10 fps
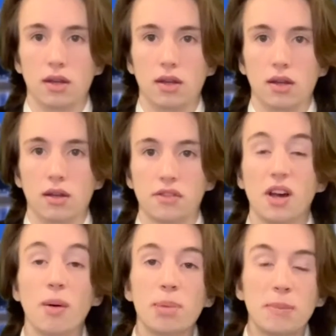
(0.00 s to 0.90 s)
Some
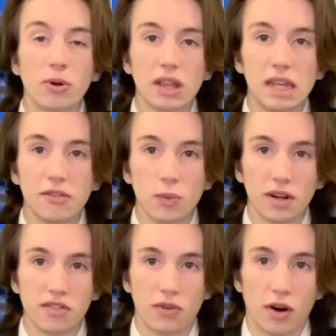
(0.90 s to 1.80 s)
people even went as
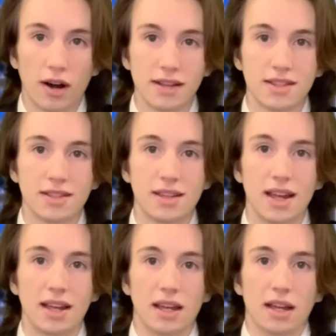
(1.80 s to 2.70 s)
far as to say
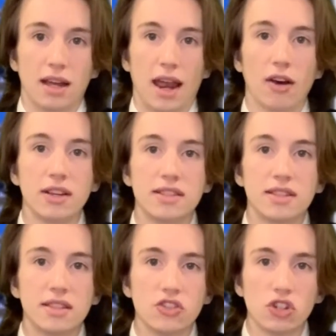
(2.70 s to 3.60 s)
Harry's
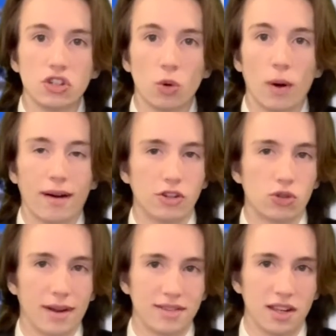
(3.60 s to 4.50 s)
decision to wear a
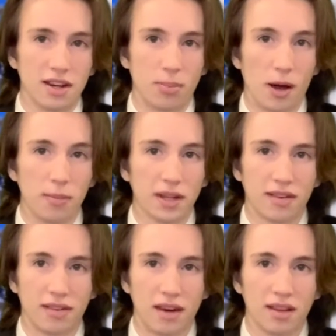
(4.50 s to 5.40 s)
dress in a public
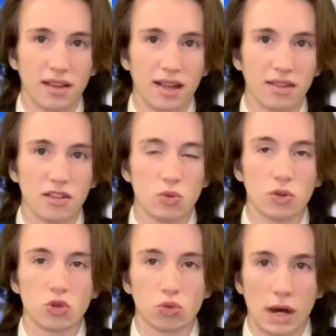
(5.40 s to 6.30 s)
setting like this was
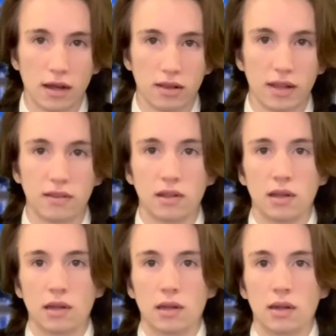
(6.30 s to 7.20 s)
reckless.
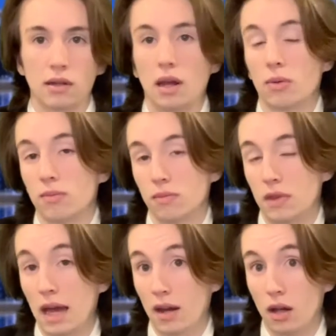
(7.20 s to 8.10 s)
Now,
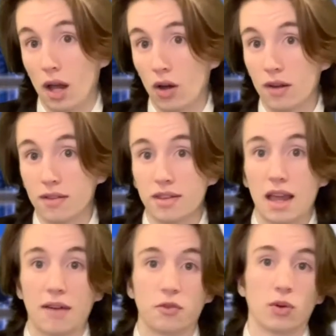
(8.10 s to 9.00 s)
that I honestly
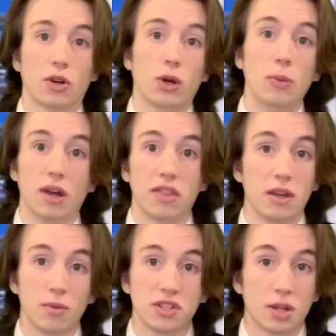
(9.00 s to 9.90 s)
have to agree with. It
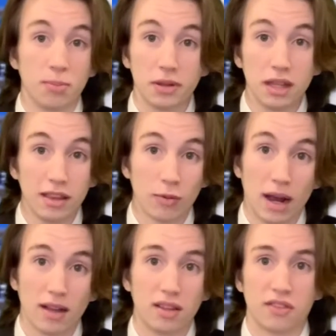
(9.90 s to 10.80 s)
was completely
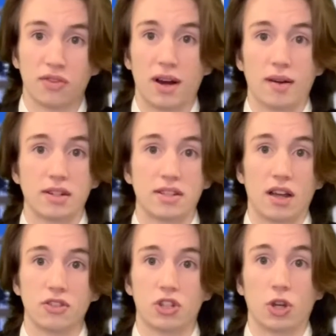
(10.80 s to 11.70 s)
reckless for Harry
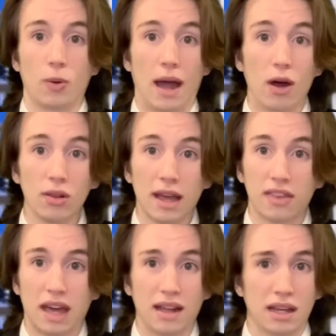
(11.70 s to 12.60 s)
Styles to go out like
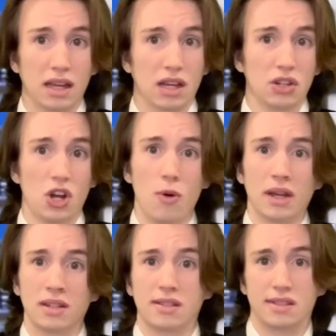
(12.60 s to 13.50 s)
that,
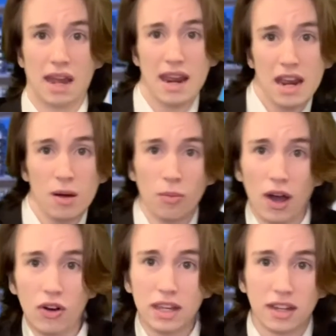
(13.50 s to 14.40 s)
knowing damn well
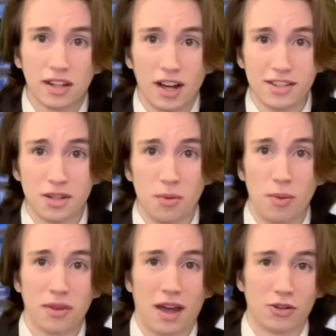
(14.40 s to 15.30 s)
he could cut someone
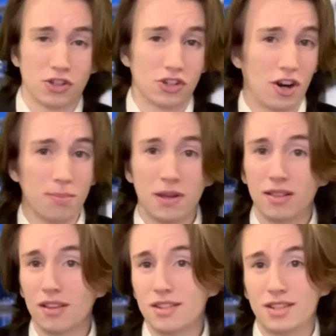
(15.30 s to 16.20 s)
with how sharp he
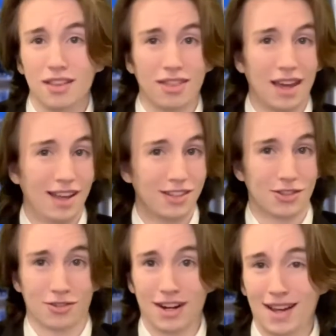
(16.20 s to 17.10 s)
looks in that
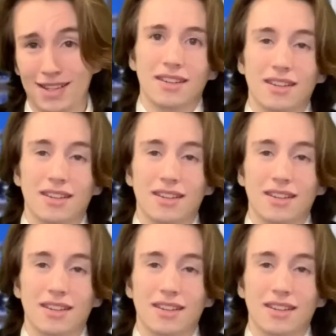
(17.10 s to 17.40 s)
dress.